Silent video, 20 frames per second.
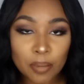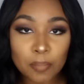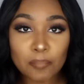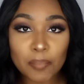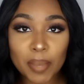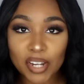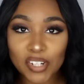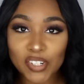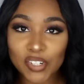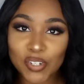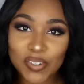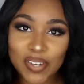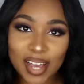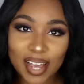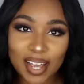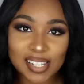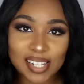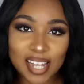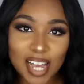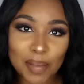Make sure you
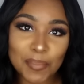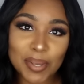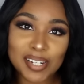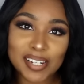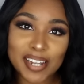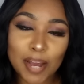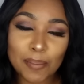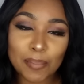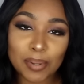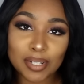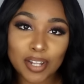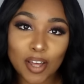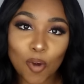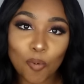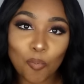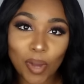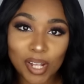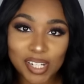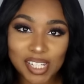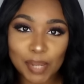guys comment down
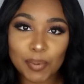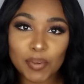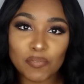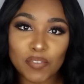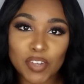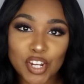below what type of